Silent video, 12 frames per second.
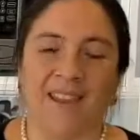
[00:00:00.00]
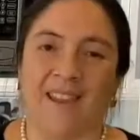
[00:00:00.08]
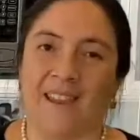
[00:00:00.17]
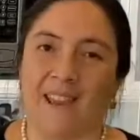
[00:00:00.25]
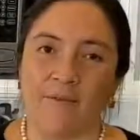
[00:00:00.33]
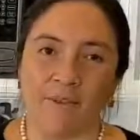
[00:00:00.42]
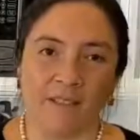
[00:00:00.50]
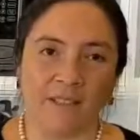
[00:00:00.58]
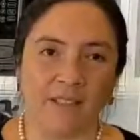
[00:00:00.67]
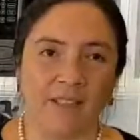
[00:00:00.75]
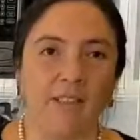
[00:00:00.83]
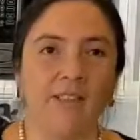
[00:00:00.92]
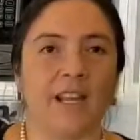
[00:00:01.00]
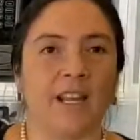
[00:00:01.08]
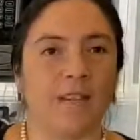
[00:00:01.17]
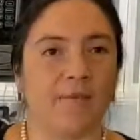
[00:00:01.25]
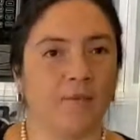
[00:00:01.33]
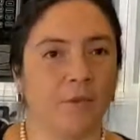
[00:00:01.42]
Every single
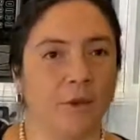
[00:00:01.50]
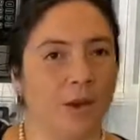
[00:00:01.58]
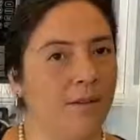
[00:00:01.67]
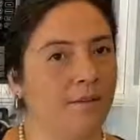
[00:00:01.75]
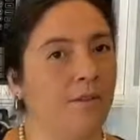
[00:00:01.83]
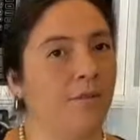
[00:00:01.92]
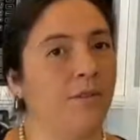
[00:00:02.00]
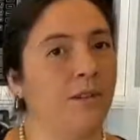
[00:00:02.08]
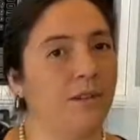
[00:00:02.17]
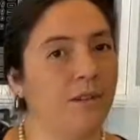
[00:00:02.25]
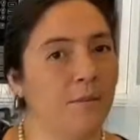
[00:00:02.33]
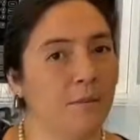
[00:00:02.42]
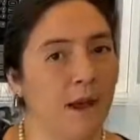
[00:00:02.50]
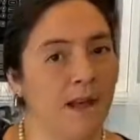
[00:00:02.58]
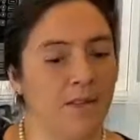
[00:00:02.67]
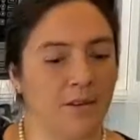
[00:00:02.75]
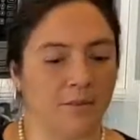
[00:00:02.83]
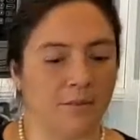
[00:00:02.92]
day, you have to feed the
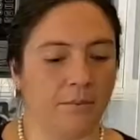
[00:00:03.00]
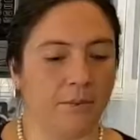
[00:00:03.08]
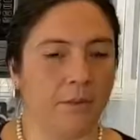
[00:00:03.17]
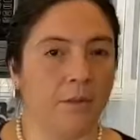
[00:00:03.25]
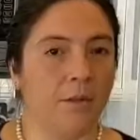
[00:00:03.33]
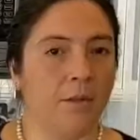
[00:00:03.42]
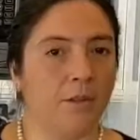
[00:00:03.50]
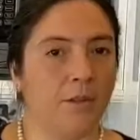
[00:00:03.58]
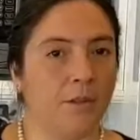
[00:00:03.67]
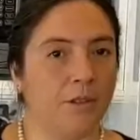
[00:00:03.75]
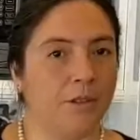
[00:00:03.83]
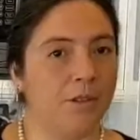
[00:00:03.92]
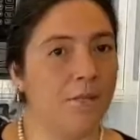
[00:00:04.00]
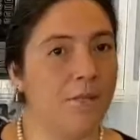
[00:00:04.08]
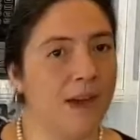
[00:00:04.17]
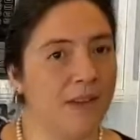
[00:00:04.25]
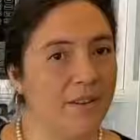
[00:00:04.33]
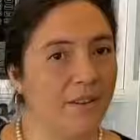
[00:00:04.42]
mother so that the
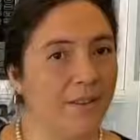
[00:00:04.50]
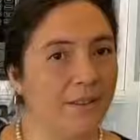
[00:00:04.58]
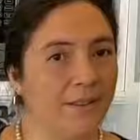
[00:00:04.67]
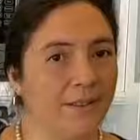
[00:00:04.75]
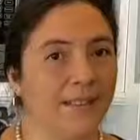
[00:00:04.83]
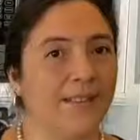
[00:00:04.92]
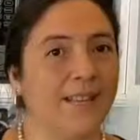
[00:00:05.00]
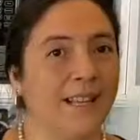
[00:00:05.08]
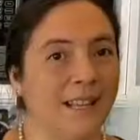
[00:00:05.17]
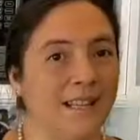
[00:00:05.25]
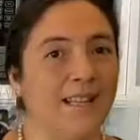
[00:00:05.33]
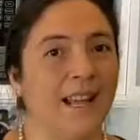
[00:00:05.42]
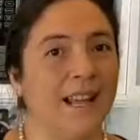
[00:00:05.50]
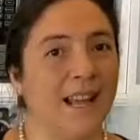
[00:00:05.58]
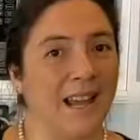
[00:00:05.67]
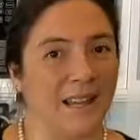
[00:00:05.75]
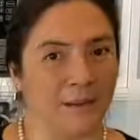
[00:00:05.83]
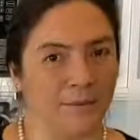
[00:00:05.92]
mother stays
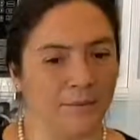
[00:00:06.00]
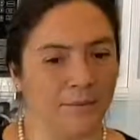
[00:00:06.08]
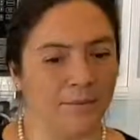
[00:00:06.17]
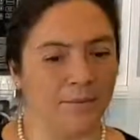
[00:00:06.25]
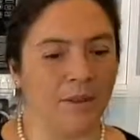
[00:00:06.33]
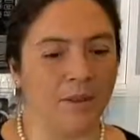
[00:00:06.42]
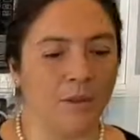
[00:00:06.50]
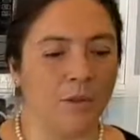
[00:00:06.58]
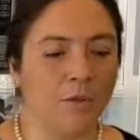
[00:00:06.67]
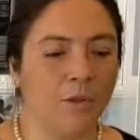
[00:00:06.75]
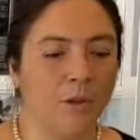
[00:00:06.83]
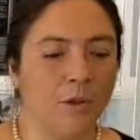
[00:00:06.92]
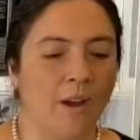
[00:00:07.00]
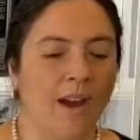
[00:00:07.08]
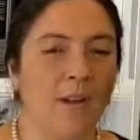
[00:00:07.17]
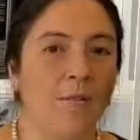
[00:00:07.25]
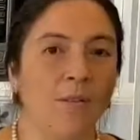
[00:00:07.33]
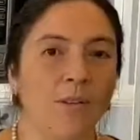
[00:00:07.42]
alive. So
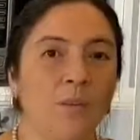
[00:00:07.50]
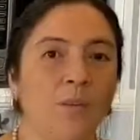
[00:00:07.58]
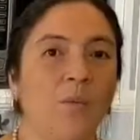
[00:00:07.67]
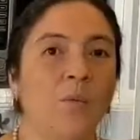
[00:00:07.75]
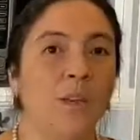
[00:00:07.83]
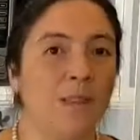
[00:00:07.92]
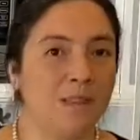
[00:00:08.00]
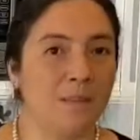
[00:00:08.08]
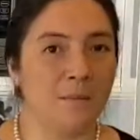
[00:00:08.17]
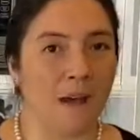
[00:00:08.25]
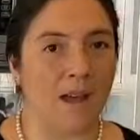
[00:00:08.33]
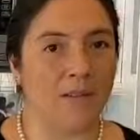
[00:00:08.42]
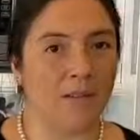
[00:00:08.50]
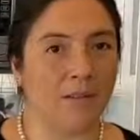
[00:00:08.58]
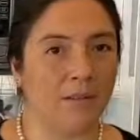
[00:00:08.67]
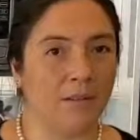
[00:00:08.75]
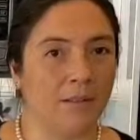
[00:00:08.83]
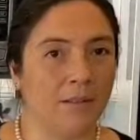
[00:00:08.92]
I want to feed the mother
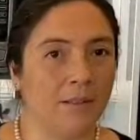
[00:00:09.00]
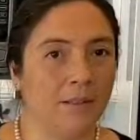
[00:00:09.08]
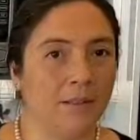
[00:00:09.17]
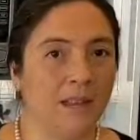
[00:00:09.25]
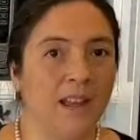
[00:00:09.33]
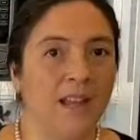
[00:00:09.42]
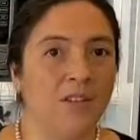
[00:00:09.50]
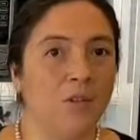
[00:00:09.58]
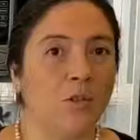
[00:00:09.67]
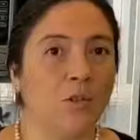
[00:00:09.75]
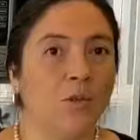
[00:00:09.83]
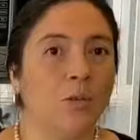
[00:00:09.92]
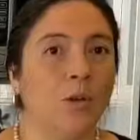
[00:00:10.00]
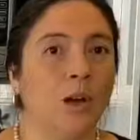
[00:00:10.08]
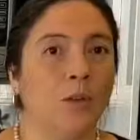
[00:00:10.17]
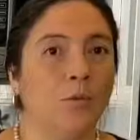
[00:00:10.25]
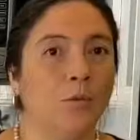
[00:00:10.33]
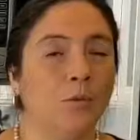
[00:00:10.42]
and show you
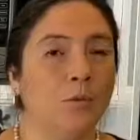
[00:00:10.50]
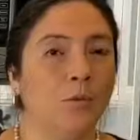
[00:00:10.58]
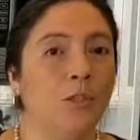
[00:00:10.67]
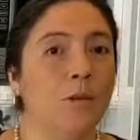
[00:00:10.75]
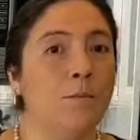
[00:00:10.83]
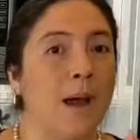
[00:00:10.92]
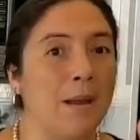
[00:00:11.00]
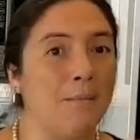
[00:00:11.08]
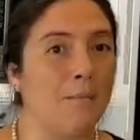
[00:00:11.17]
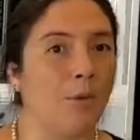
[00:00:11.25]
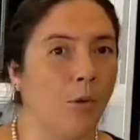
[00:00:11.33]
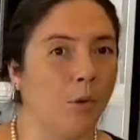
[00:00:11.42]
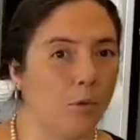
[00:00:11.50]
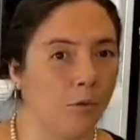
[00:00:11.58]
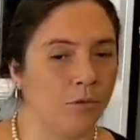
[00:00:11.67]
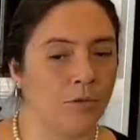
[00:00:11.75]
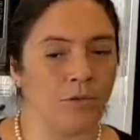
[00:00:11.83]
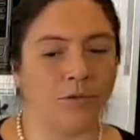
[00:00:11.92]
how to use the
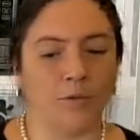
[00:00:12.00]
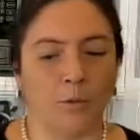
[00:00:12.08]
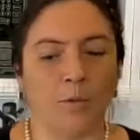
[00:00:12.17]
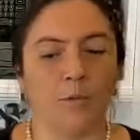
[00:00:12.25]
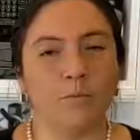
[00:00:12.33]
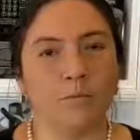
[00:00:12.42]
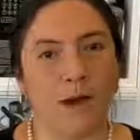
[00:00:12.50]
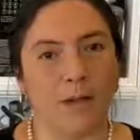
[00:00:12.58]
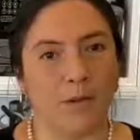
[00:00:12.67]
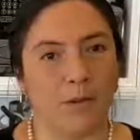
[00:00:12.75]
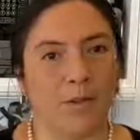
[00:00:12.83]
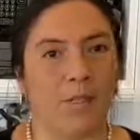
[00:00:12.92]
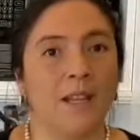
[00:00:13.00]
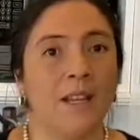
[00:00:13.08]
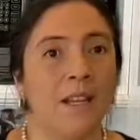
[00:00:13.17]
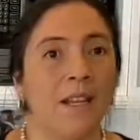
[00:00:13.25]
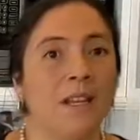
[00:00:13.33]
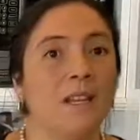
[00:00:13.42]
byproducts of those mothers
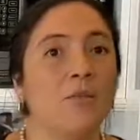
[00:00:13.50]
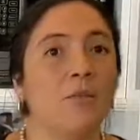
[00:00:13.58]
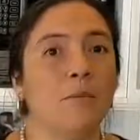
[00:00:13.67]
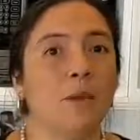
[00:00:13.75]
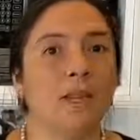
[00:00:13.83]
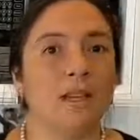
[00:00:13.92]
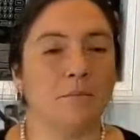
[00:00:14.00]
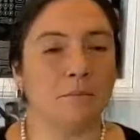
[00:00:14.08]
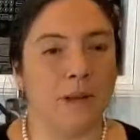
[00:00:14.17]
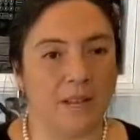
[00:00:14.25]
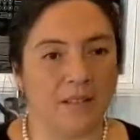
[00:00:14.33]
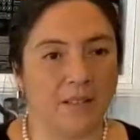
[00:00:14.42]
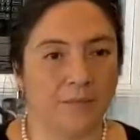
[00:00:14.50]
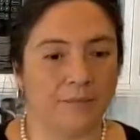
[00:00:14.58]
into making bread.